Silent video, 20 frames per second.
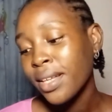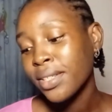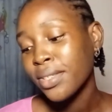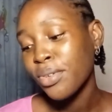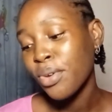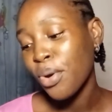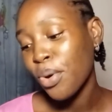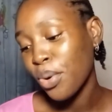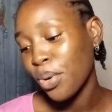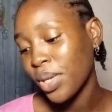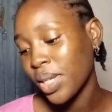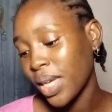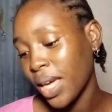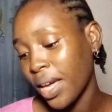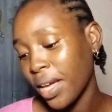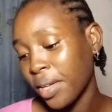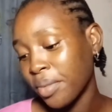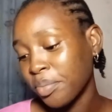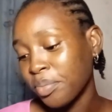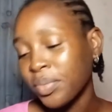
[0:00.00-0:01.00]
So
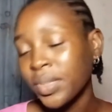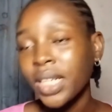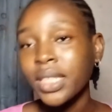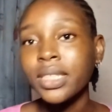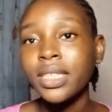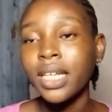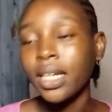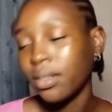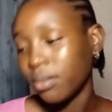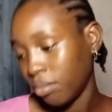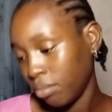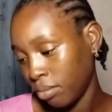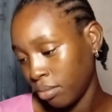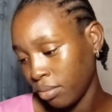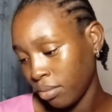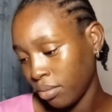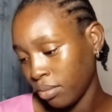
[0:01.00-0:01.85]
yeah, then